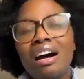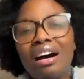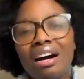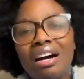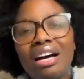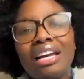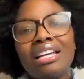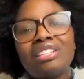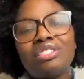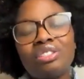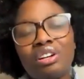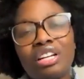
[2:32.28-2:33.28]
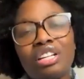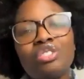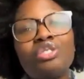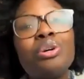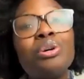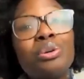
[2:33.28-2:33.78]
I started
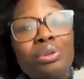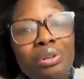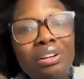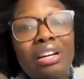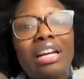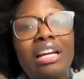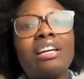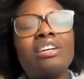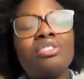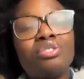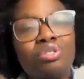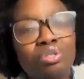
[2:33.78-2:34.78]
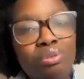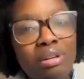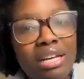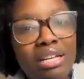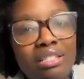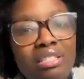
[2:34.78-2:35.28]
tutoring
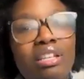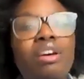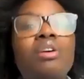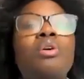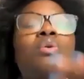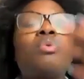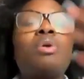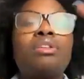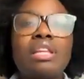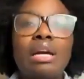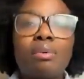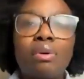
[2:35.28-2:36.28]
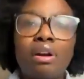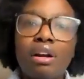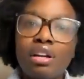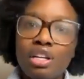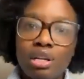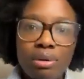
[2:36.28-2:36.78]
students, whether they
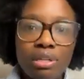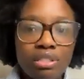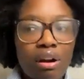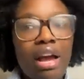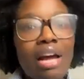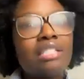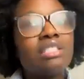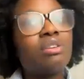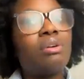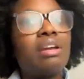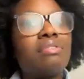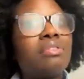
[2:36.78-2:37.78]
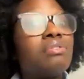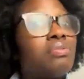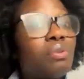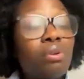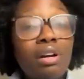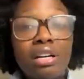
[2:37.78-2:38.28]
were U S grads or even
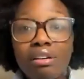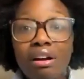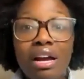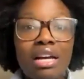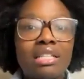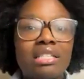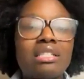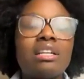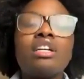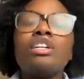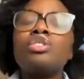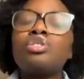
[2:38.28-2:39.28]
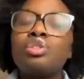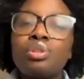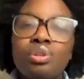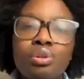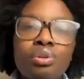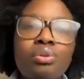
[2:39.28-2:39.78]
foreign grads,
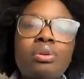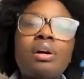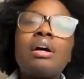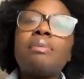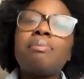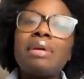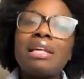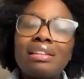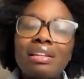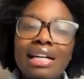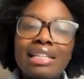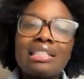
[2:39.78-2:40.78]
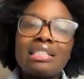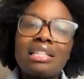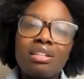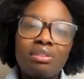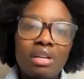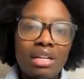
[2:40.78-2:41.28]
to be licensed in
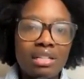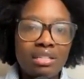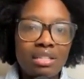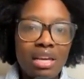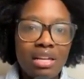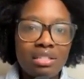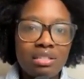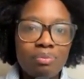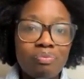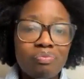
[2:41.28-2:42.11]
the United States.